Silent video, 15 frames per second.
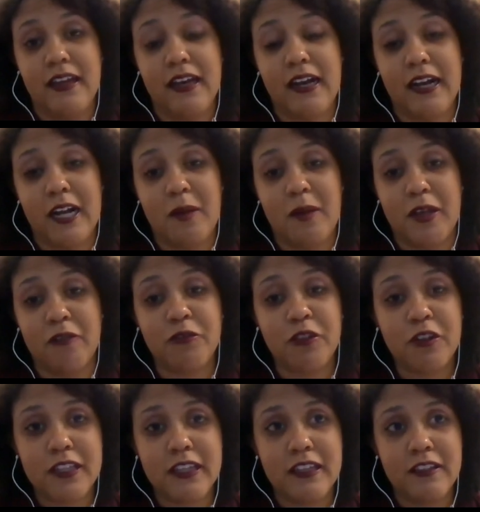And
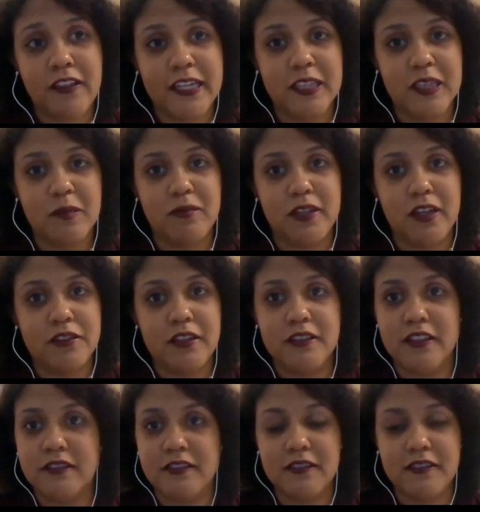really letting them know that
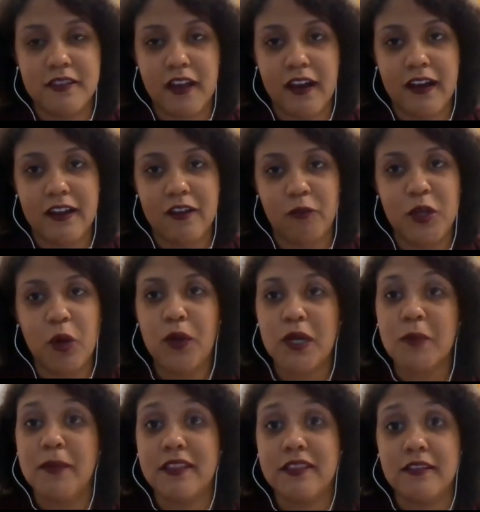this is not, we don't want to
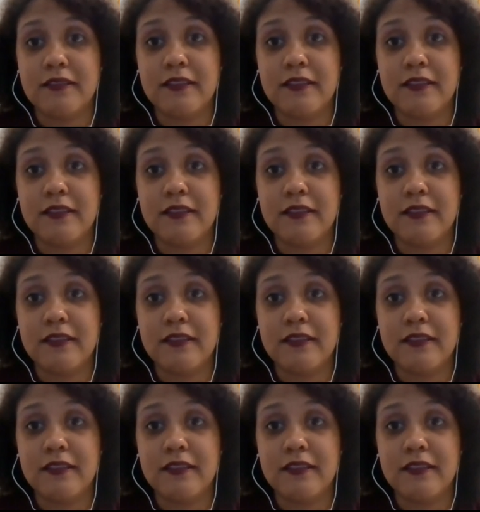make this